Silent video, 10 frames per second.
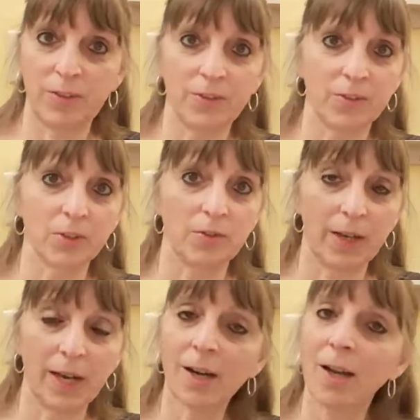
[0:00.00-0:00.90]
le vent
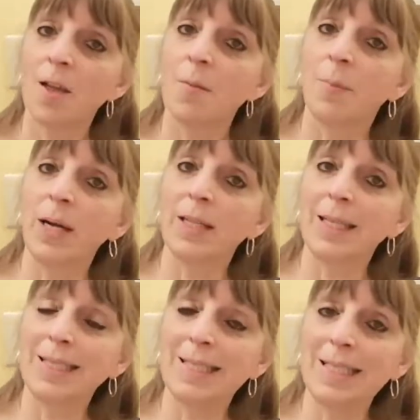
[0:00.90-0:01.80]
d'hiver, but
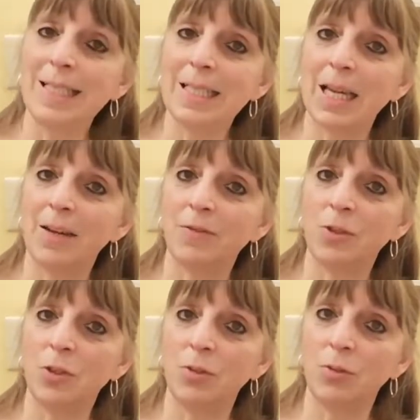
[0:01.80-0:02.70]
they didn't
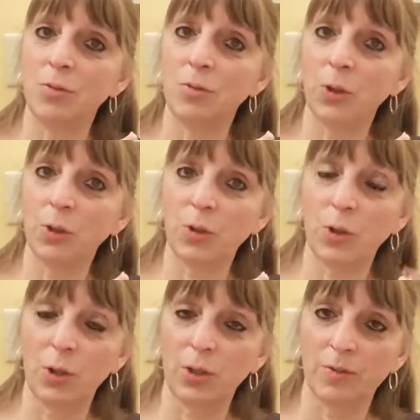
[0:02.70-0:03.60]
have to learn
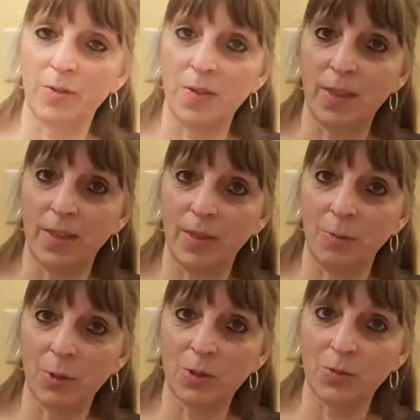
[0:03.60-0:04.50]
all of the
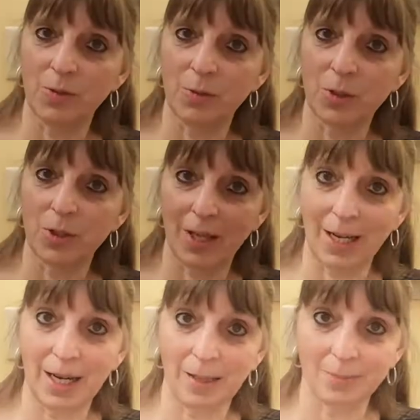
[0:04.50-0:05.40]
words for the verse.
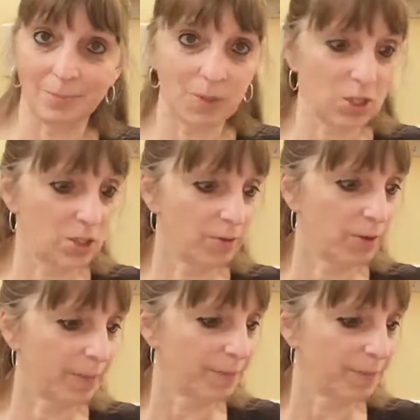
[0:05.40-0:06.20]
Again, much easier for them.